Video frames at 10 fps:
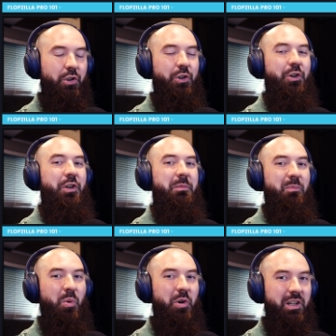Good
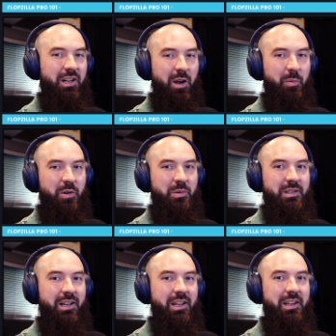morning, how are we doing
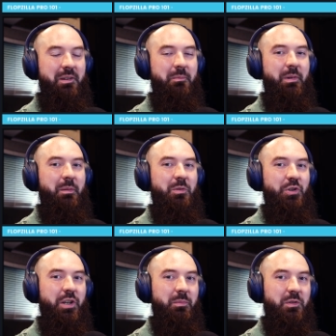today? My name is
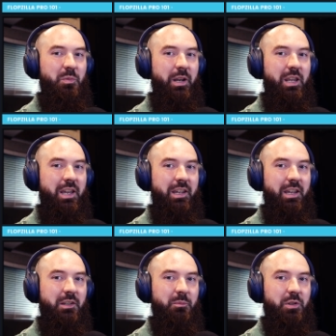James Sweeney,
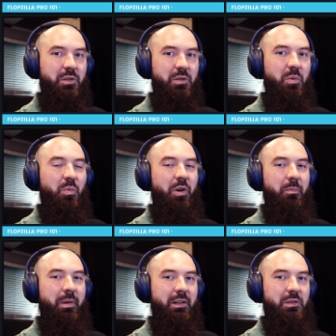aka Splitsuit.
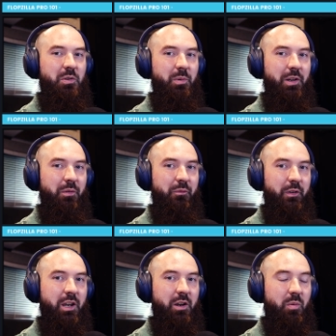Welcome back to another
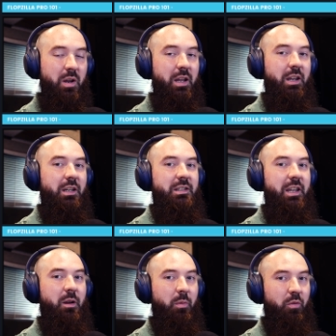video, and
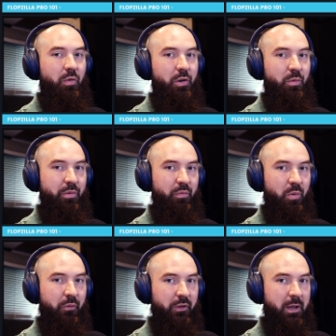today I want to run you
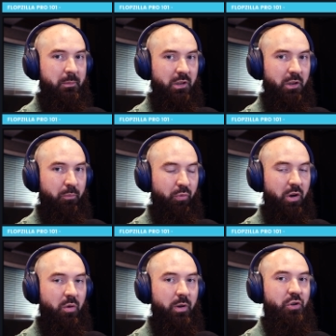through Flopzilla
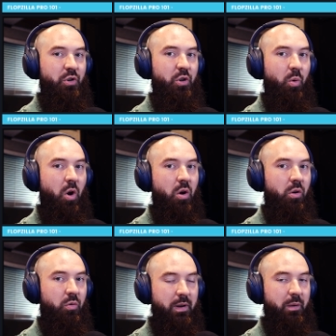Pro and show you
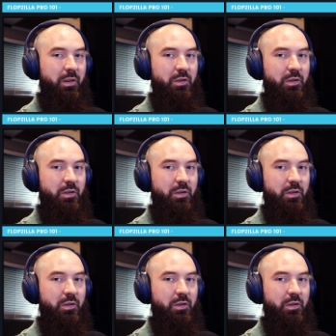all around this